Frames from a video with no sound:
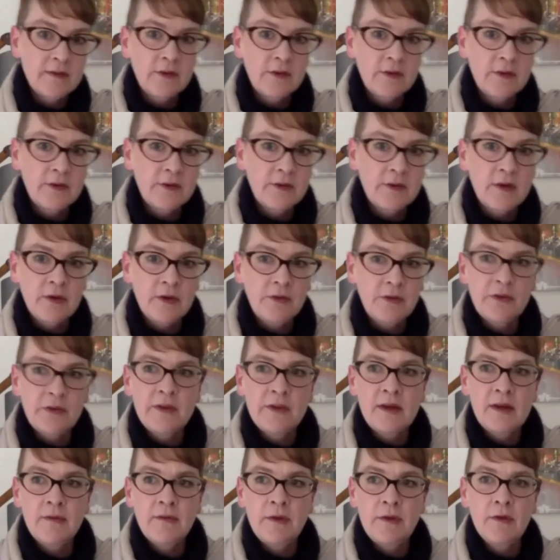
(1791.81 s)
And, you know, just to
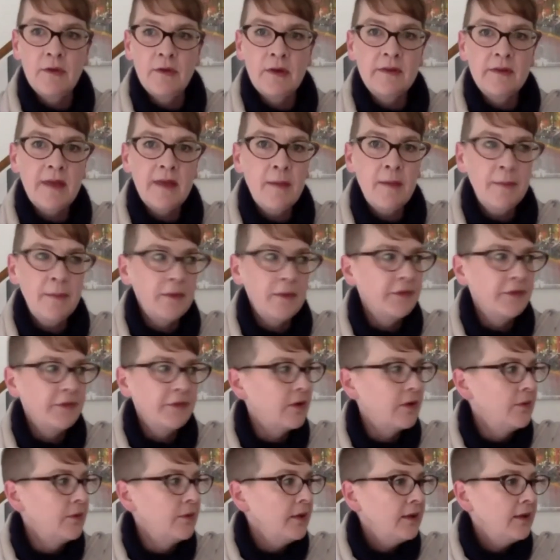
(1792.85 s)
give you an example,
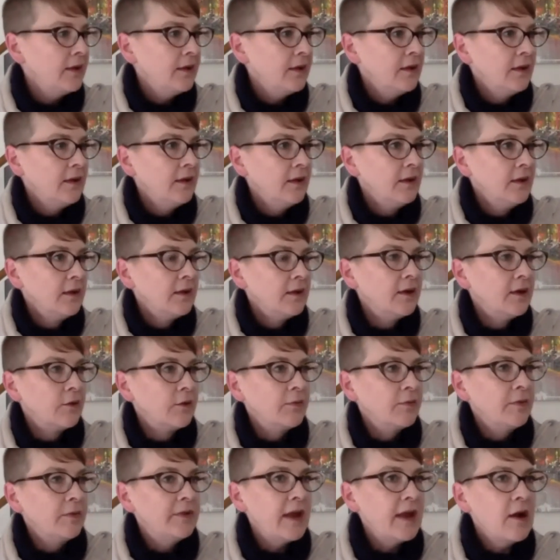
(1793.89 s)
so you know,
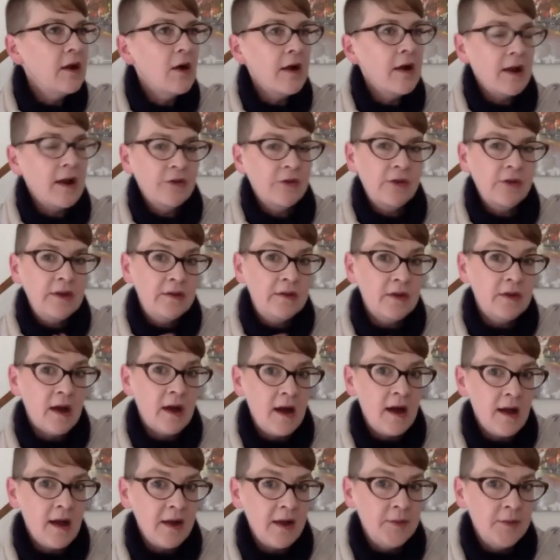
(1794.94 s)
Descartes actually
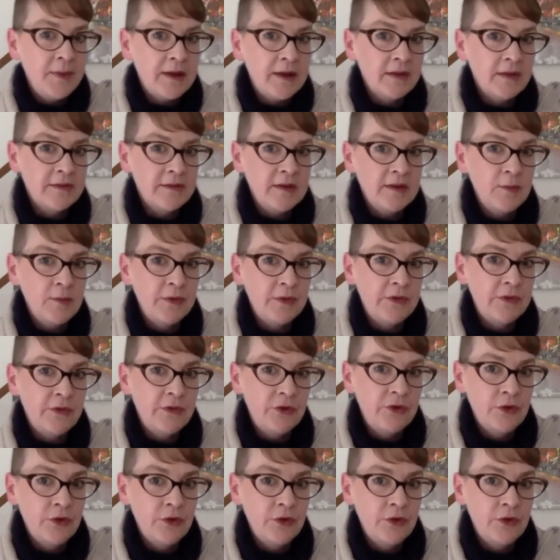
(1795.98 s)
died because he was